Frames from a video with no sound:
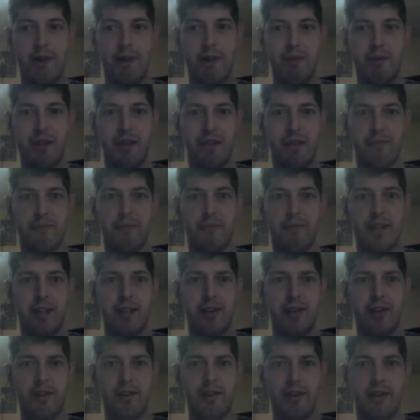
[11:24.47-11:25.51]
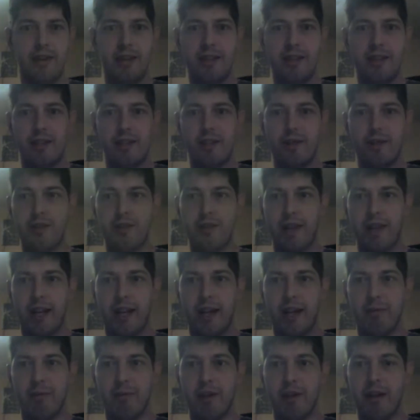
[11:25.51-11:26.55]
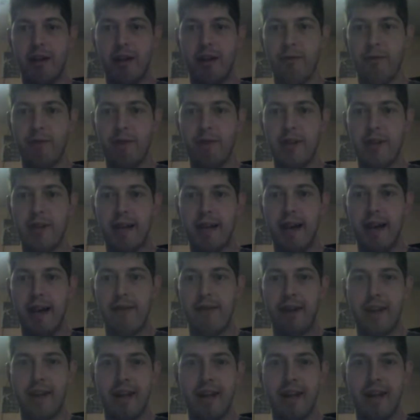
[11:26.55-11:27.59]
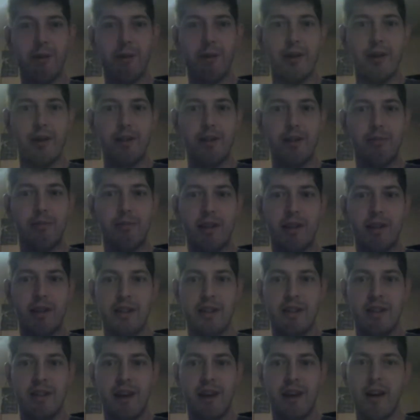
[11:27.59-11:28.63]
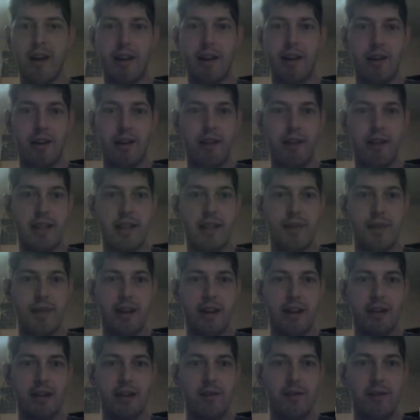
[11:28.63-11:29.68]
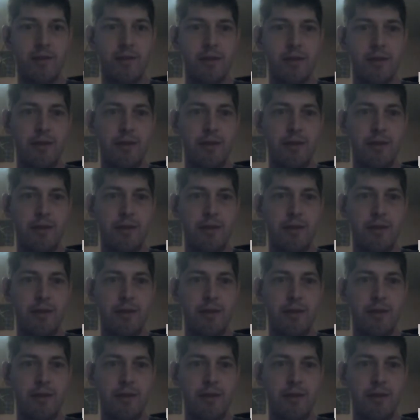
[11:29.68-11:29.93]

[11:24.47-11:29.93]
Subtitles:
to be on video, you can just turn your camera off or not have a camera and just be on audio. That's fine too.